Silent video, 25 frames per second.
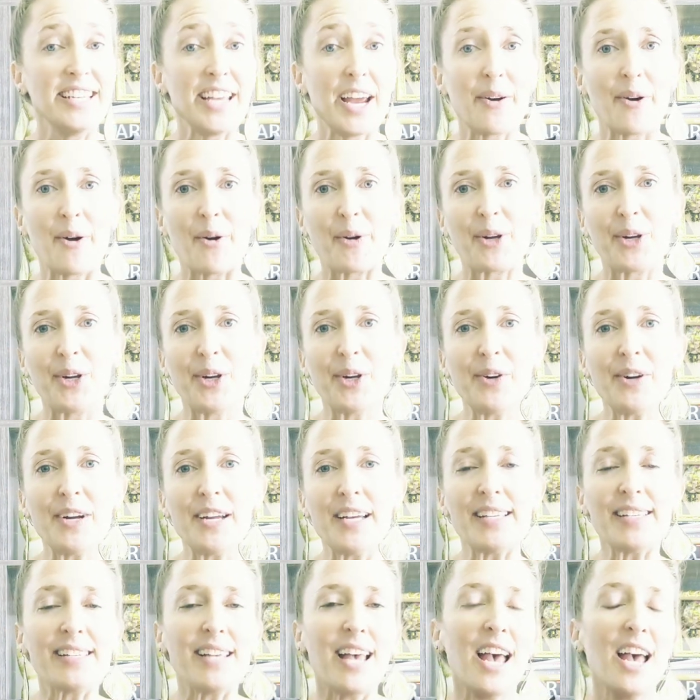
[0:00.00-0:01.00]
tarot
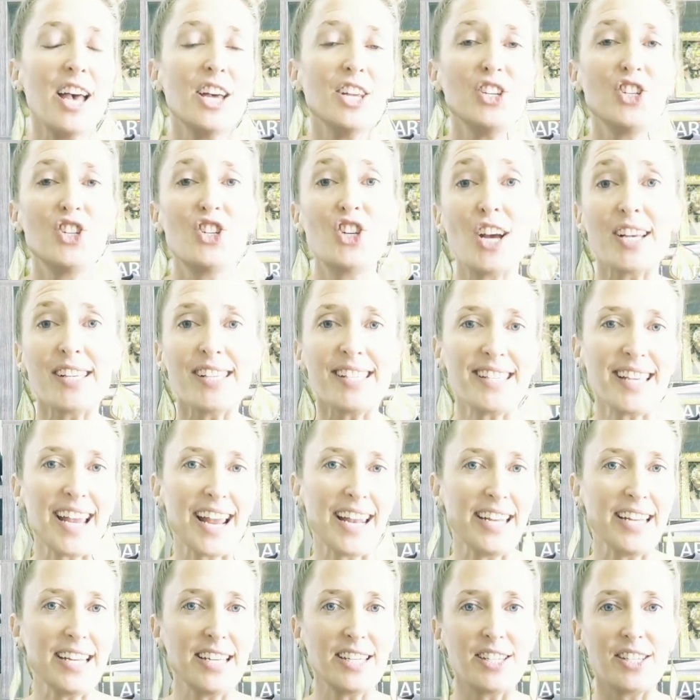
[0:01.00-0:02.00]
curious, just
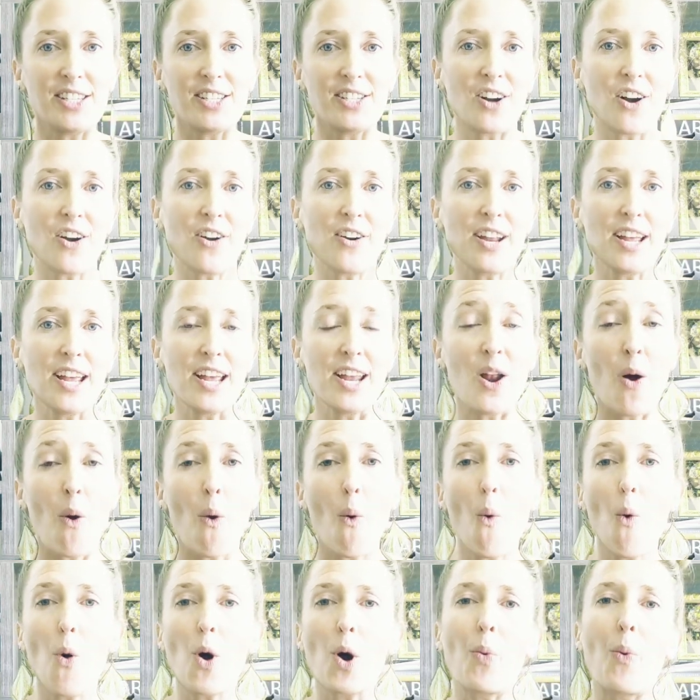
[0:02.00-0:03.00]
getting started,
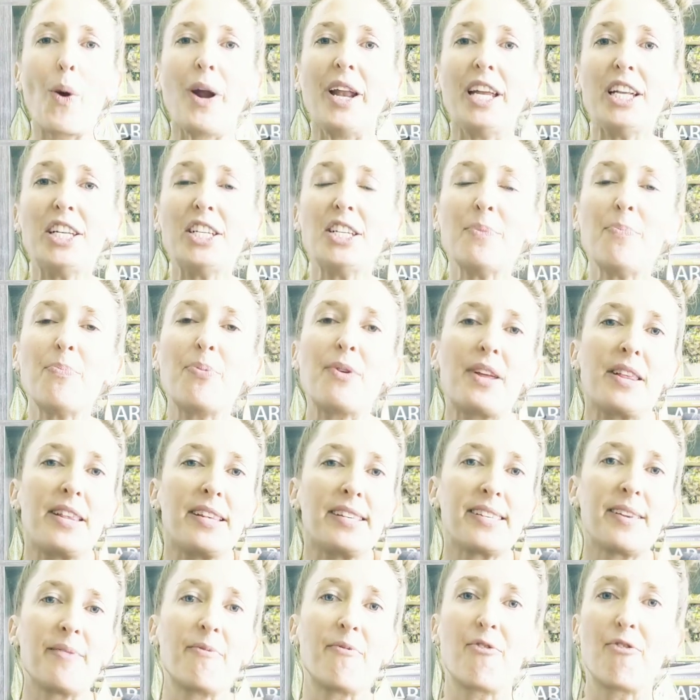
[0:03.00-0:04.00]
or wanting to
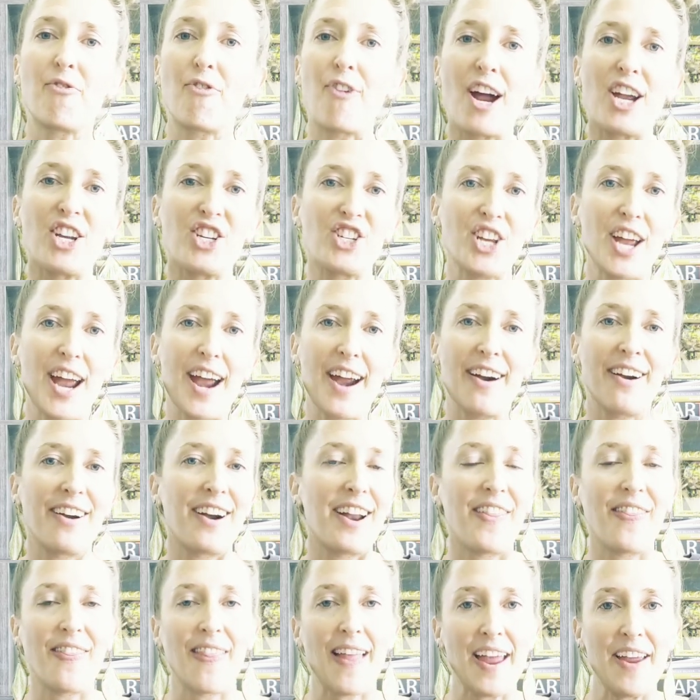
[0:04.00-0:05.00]
breathe some fresh
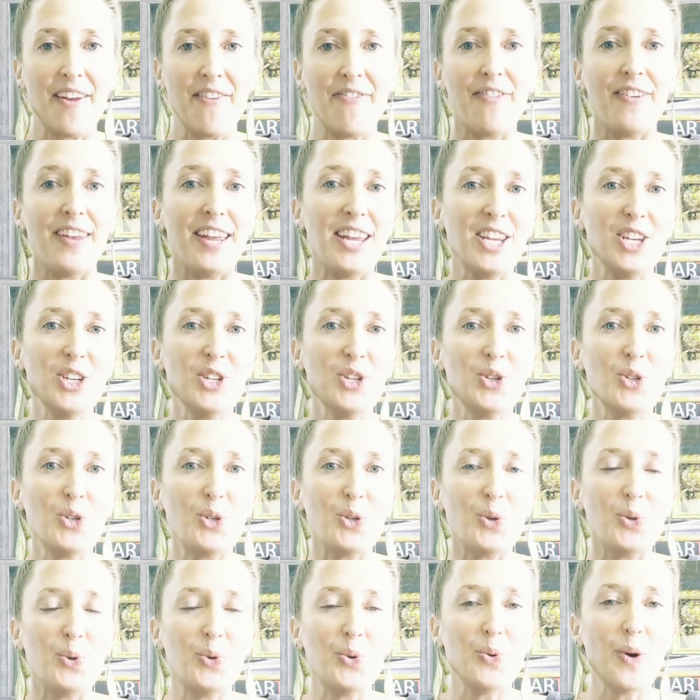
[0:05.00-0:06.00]
air and life
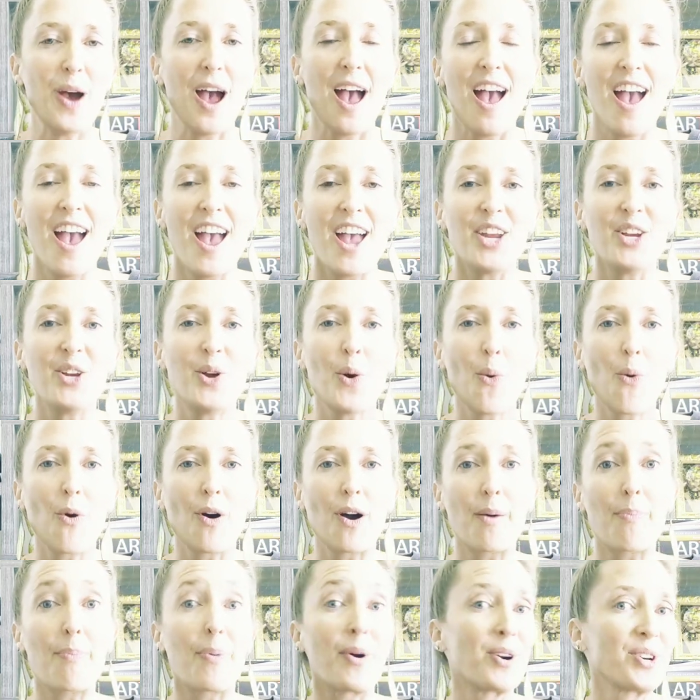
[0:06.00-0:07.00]
into
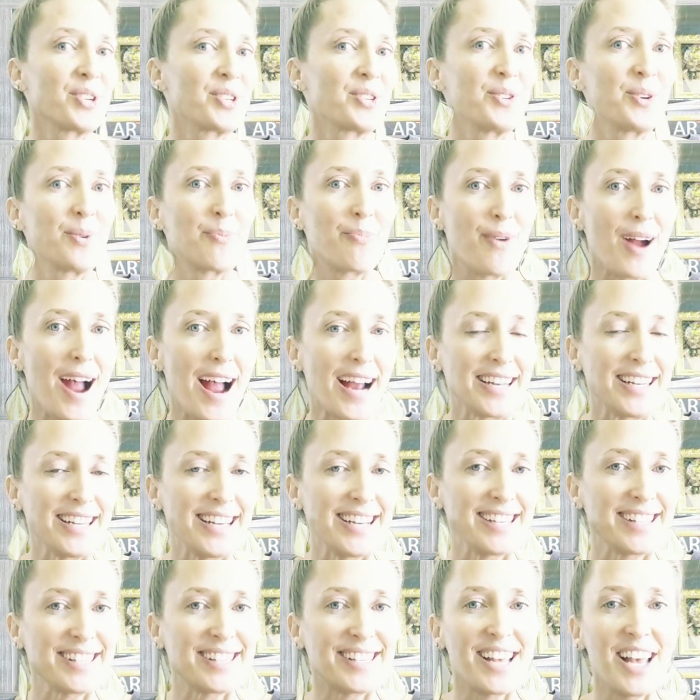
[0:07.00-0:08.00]
your personal
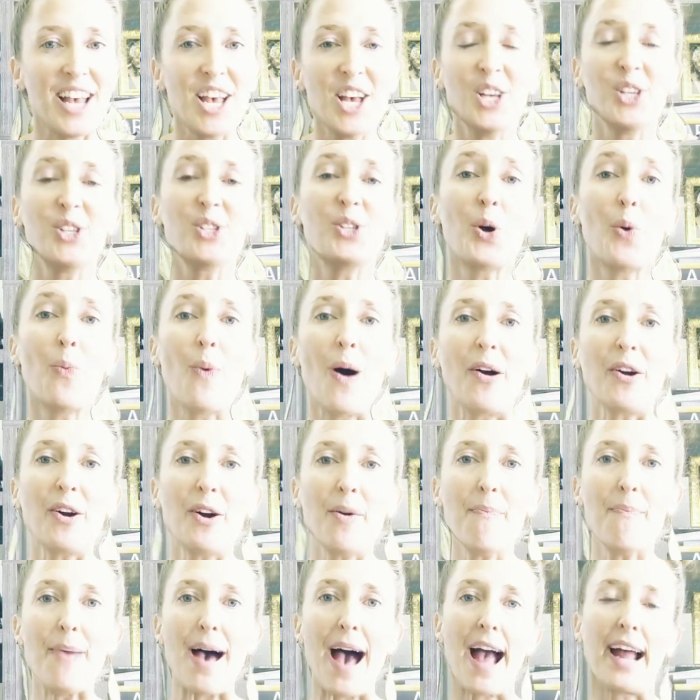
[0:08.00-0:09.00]
practice. So
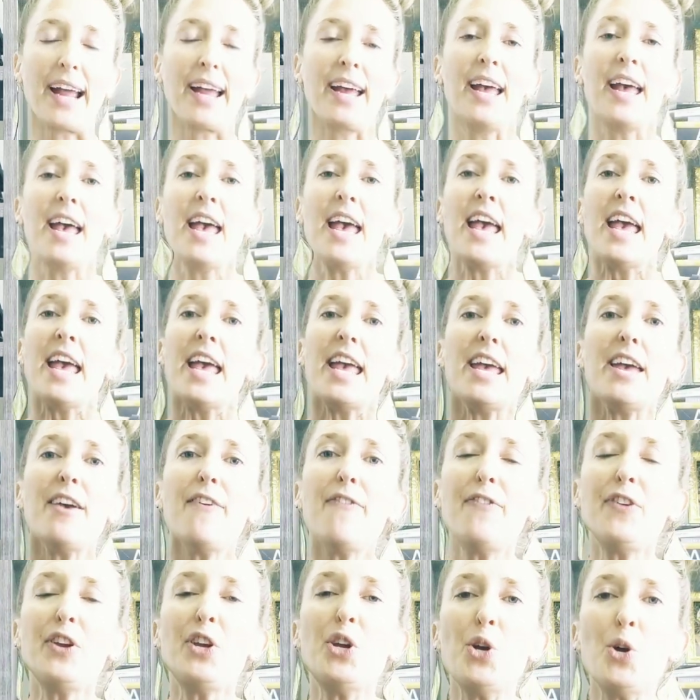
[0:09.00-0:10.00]
welcome back.
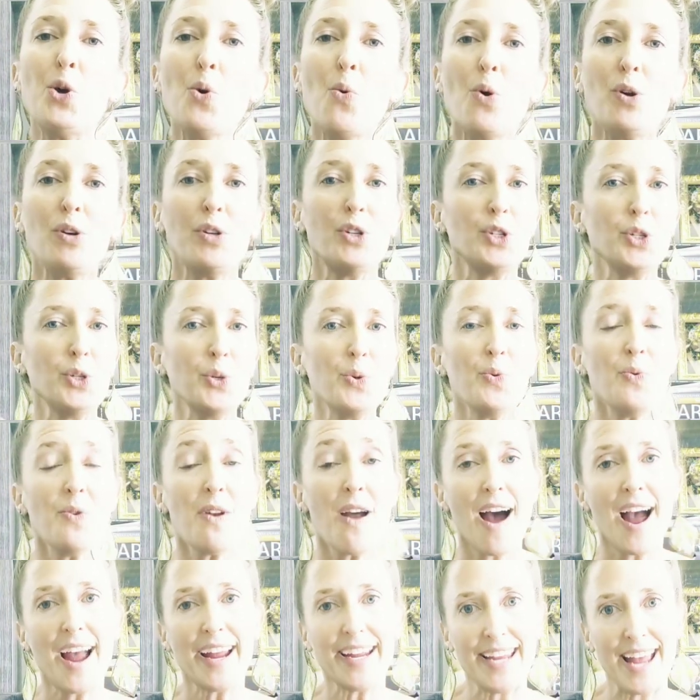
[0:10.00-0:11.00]
If you do
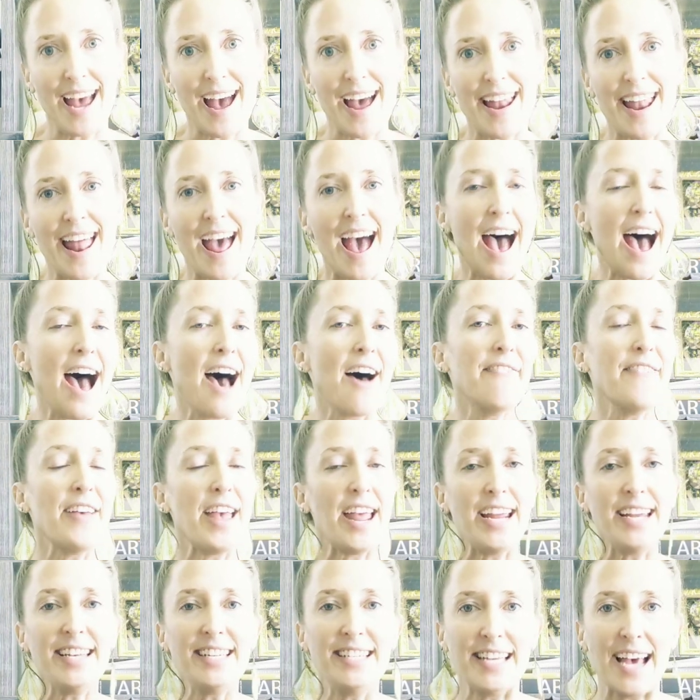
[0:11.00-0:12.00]
not yet have
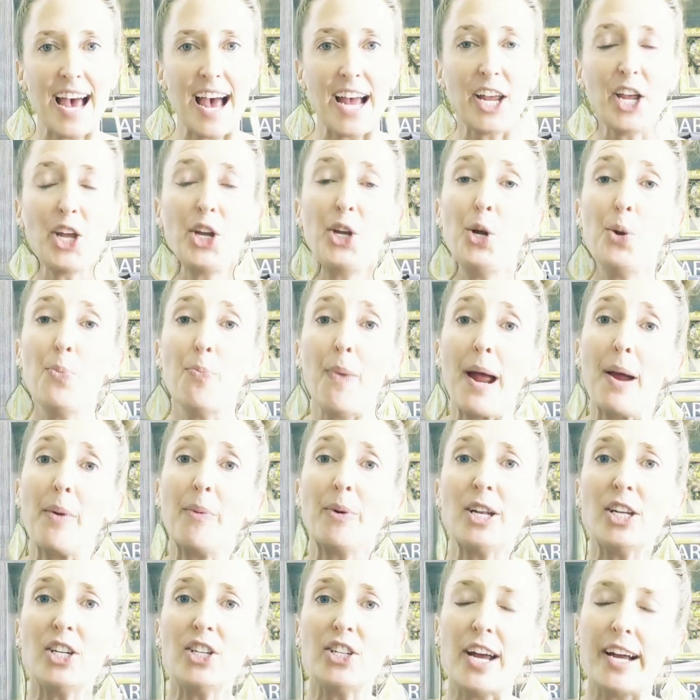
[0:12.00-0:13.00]
a deck, you might
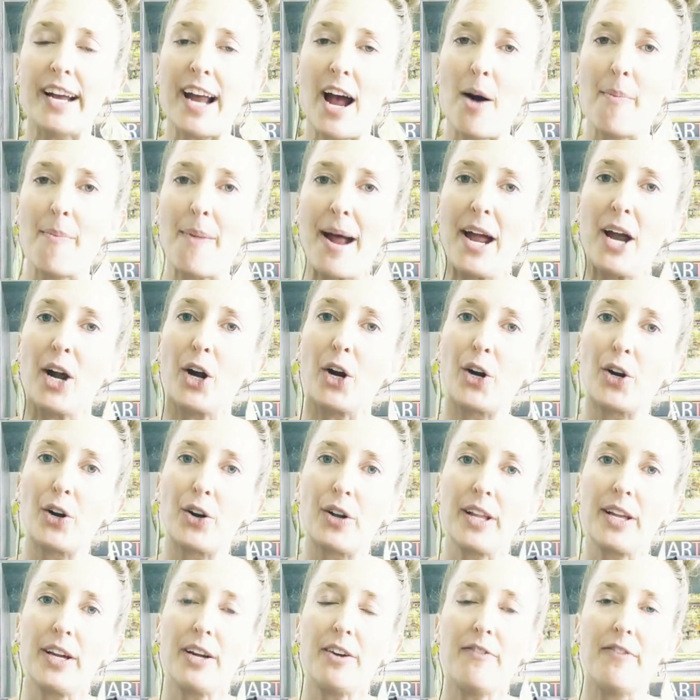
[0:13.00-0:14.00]
want to check out my
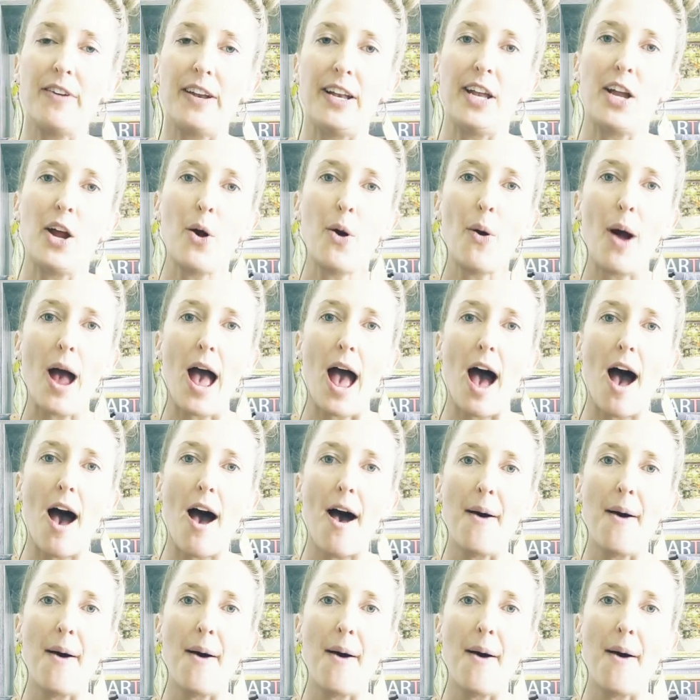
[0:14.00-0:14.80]
earlier video